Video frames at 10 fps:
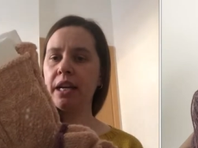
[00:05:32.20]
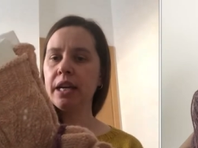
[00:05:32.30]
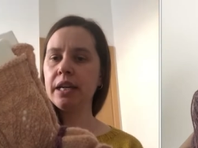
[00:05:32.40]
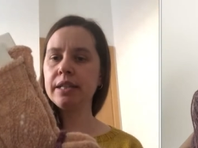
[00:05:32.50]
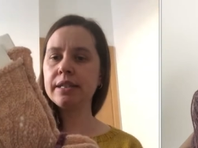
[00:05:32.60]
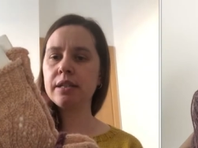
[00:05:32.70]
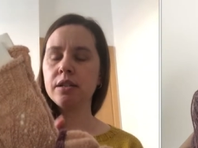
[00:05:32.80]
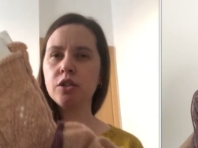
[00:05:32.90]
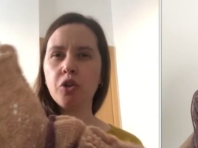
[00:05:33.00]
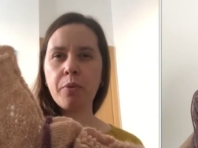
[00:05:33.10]
is uh,
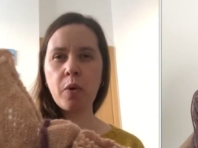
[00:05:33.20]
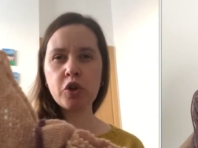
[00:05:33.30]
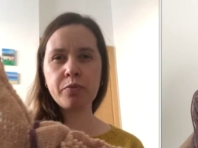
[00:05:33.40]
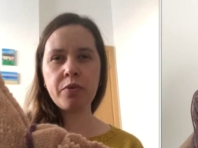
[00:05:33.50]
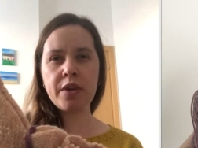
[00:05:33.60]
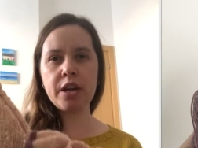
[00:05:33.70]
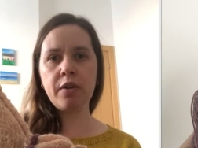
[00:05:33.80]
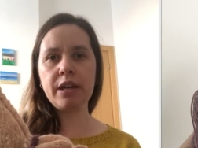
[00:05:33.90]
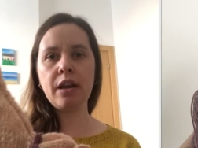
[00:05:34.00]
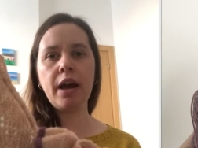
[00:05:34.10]
superwash merino
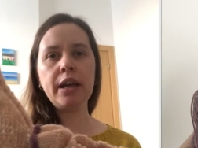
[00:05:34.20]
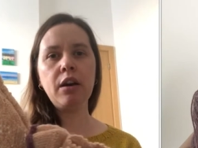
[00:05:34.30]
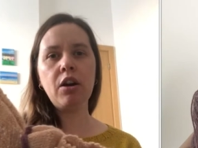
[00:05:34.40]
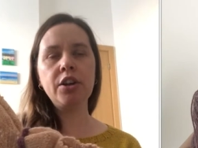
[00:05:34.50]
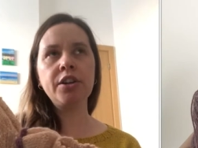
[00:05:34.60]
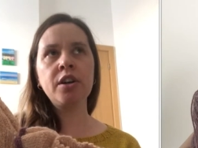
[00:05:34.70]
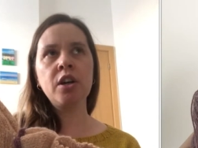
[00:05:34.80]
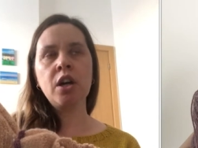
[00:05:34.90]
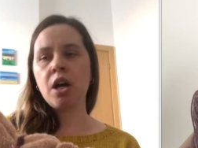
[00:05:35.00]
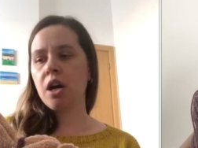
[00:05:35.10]
and nylon.
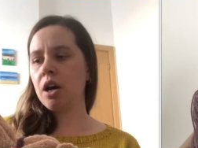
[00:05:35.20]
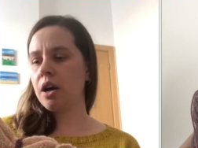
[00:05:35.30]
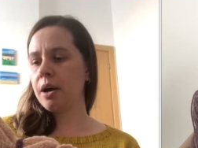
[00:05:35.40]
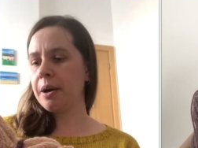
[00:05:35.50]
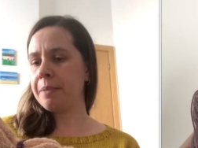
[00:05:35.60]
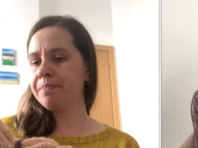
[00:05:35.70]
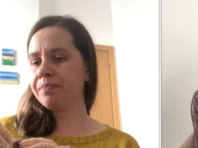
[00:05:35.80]
Um,